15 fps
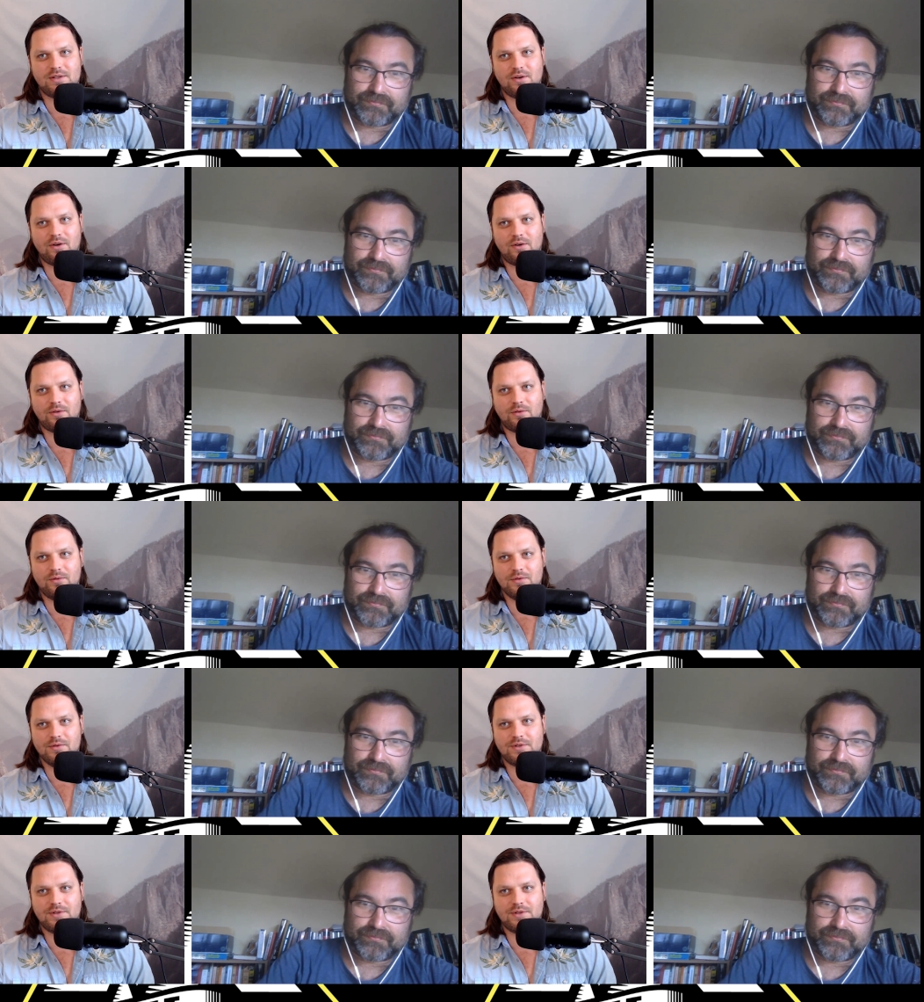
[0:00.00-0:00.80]
Speaker 1: these
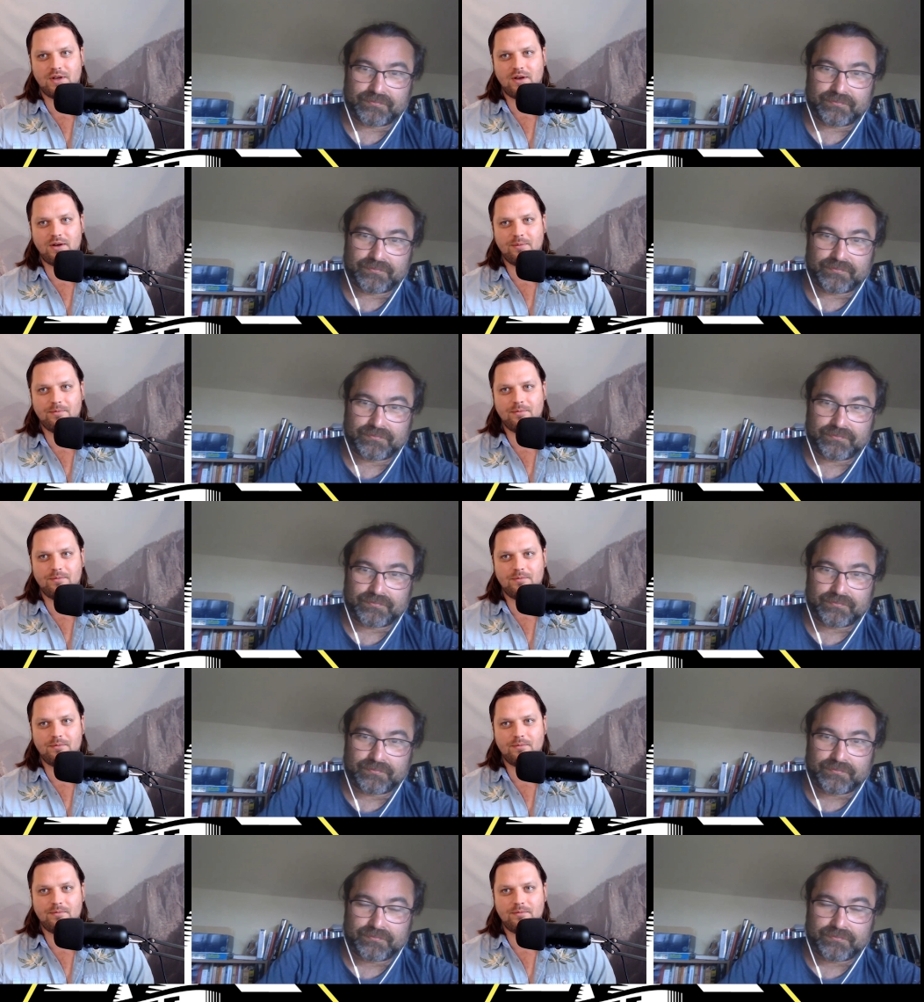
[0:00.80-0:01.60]
articles um,
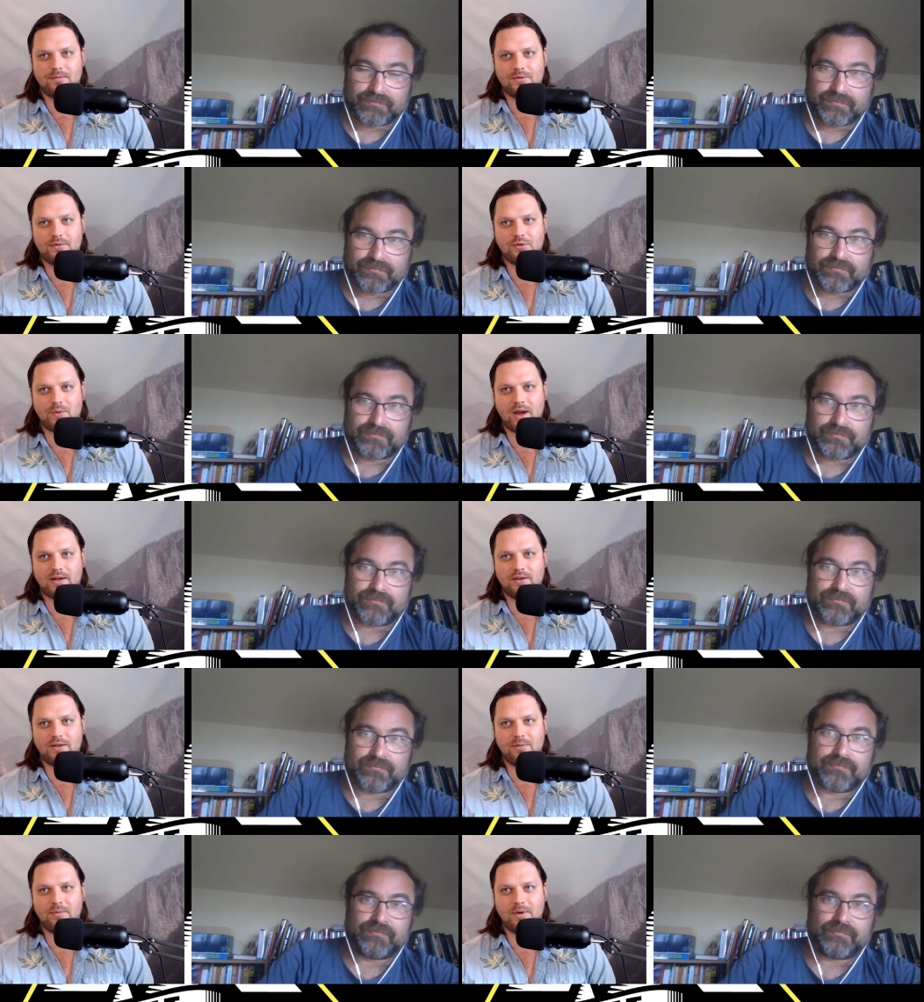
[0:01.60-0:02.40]

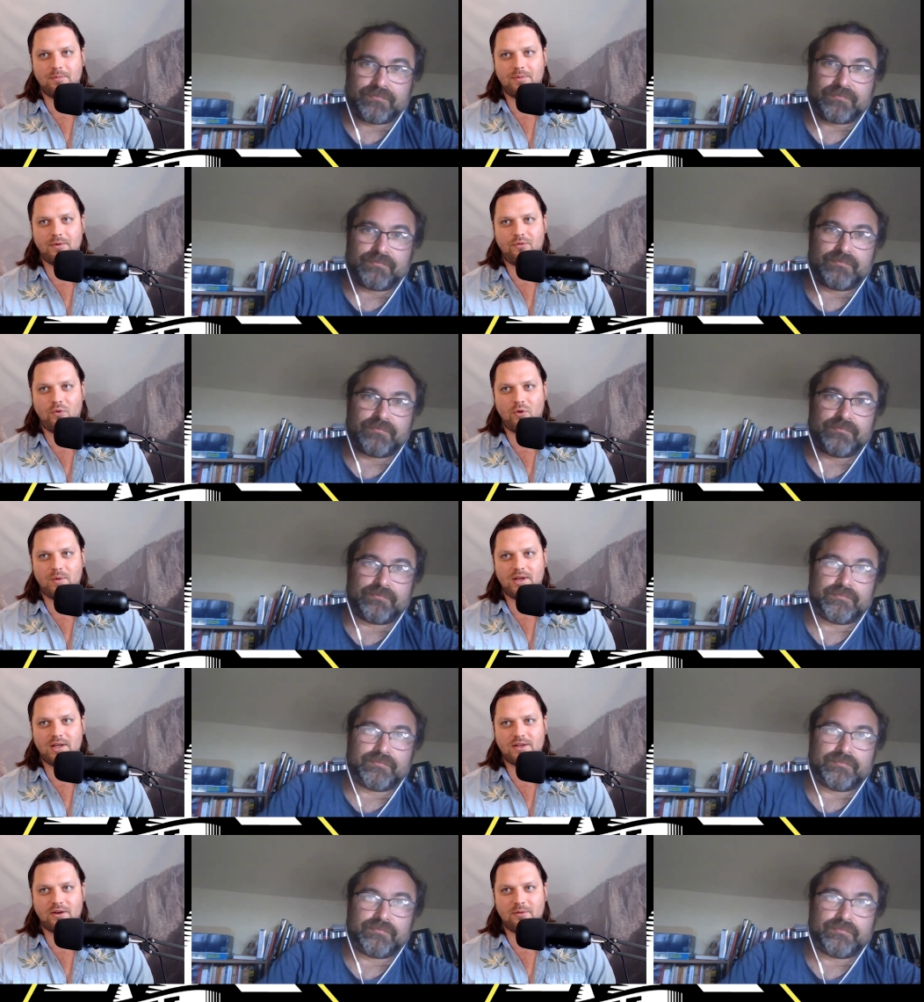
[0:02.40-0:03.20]
directly, but before we
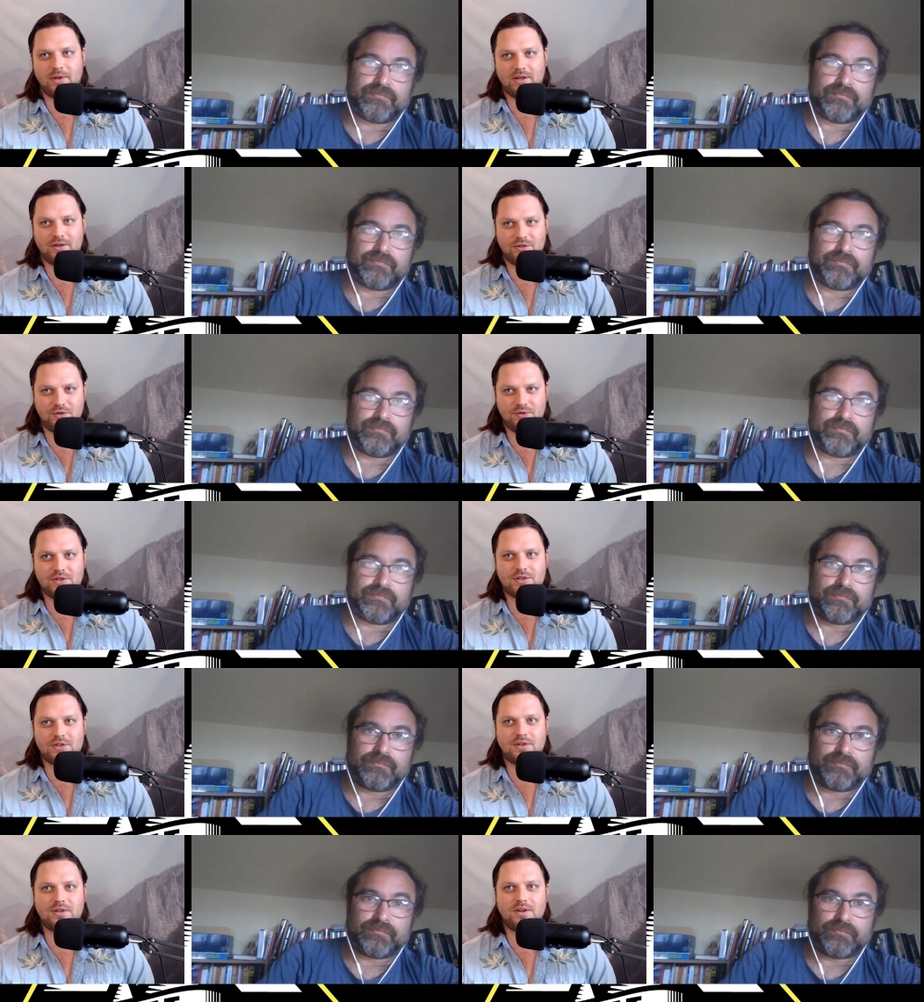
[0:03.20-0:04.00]
get there, I mean, could you
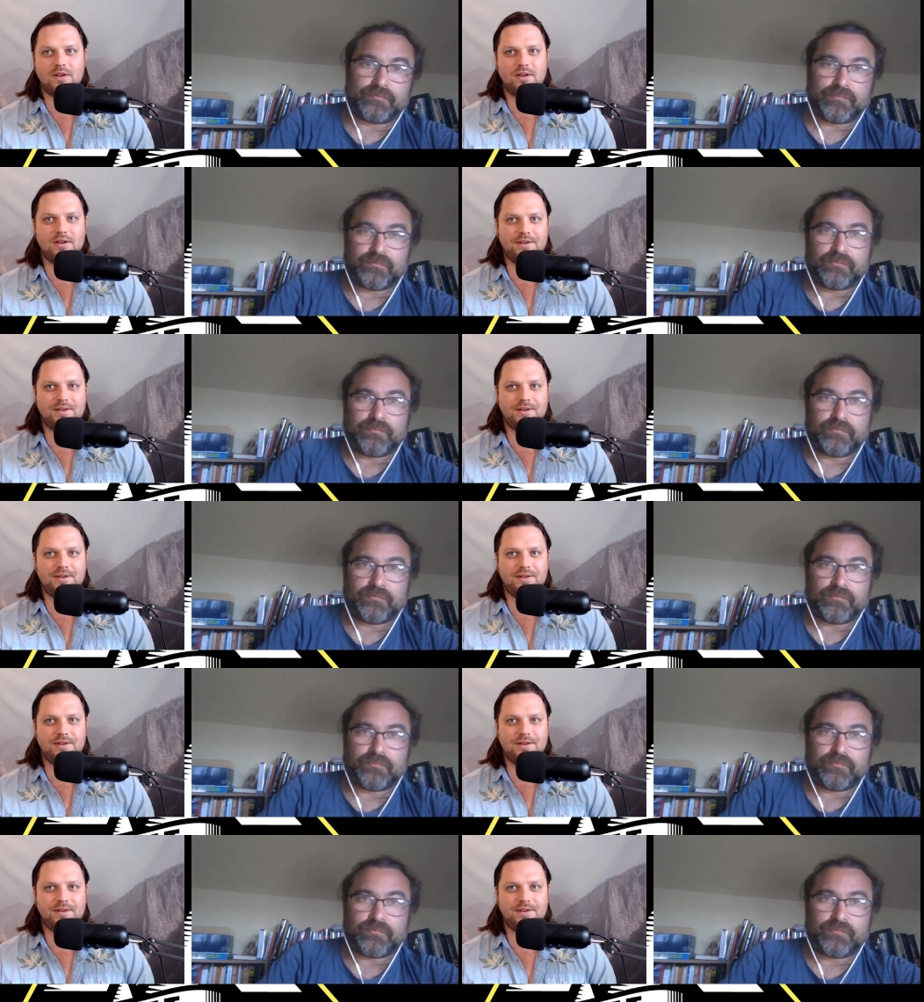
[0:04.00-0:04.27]
just